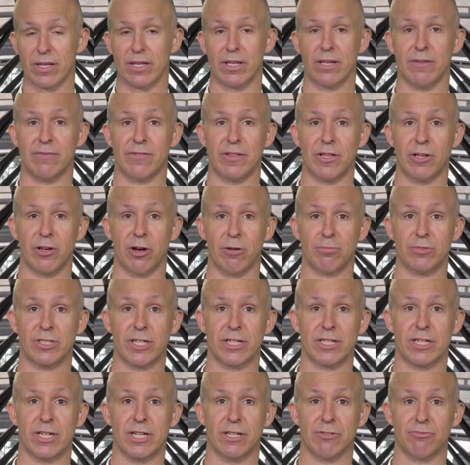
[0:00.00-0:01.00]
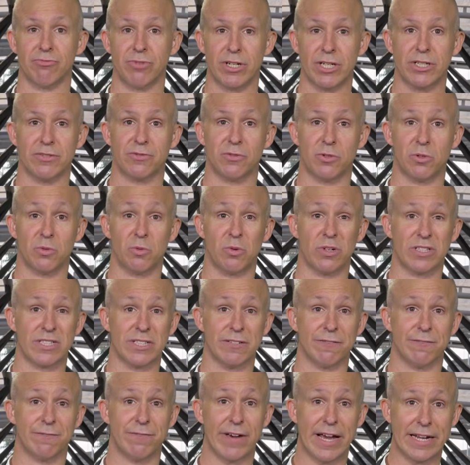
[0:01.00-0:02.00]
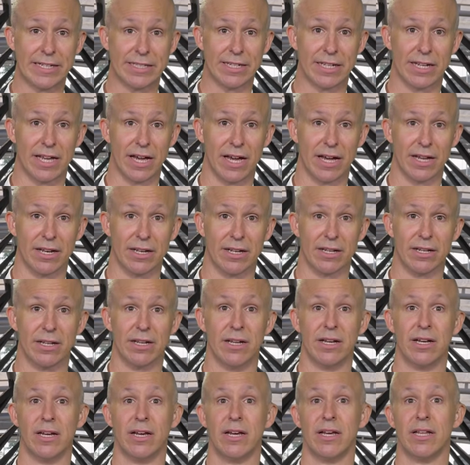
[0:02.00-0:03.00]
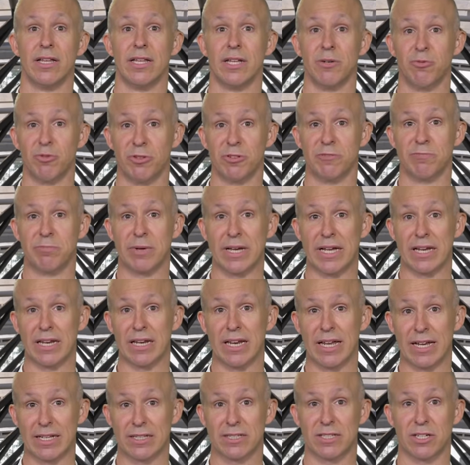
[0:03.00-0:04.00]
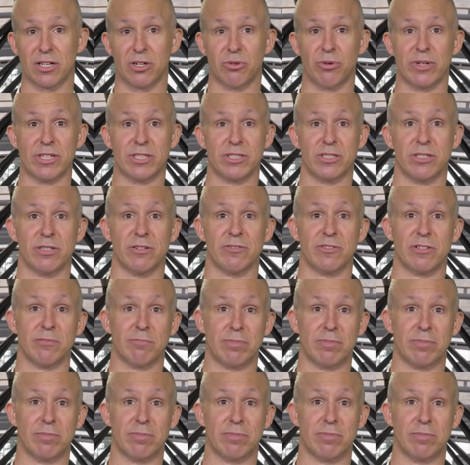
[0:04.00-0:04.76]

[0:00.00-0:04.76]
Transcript: If the object he'd reached for was in fact a gun, there would have been less to question of the